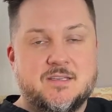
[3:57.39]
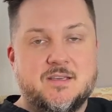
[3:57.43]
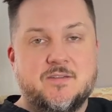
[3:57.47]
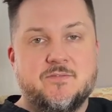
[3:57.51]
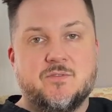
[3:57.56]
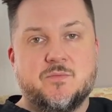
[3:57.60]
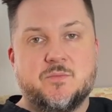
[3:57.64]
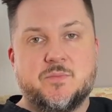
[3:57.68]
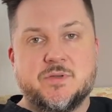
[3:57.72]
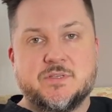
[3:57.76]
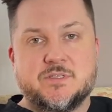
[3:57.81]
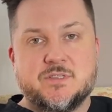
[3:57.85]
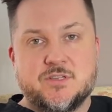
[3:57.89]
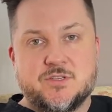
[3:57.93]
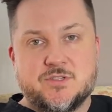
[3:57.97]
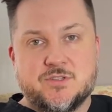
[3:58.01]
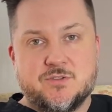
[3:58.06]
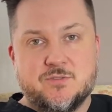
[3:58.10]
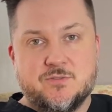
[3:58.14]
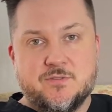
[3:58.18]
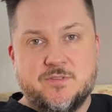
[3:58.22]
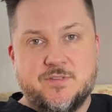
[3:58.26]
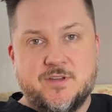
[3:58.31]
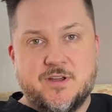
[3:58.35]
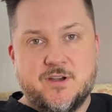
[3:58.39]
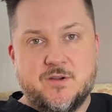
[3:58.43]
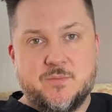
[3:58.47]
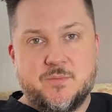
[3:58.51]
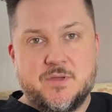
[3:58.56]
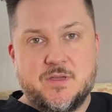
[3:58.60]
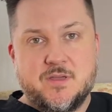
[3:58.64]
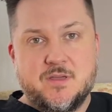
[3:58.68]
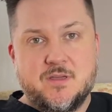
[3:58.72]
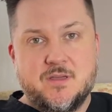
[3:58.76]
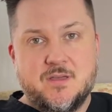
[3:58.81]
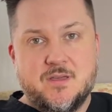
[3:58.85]
even positional
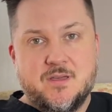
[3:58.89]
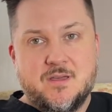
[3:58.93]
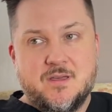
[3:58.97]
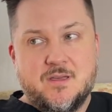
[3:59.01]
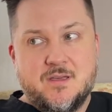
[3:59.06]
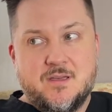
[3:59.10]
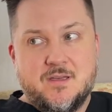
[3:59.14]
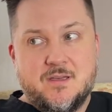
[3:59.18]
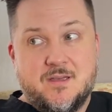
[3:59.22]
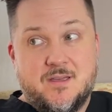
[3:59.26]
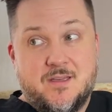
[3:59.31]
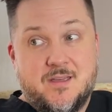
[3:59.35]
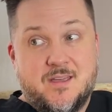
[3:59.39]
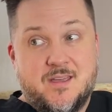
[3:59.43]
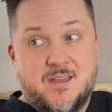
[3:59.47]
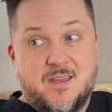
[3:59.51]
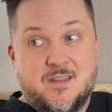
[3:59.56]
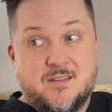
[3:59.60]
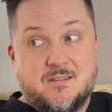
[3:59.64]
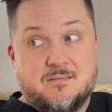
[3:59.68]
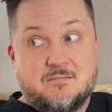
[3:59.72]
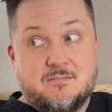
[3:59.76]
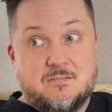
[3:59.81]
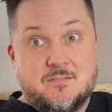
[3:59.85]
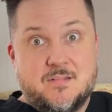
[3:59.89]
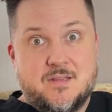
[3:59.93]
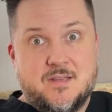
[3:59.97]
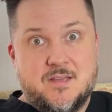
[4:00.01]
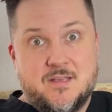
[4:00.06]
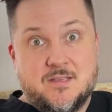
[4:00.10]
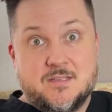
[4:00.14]
therapy? And is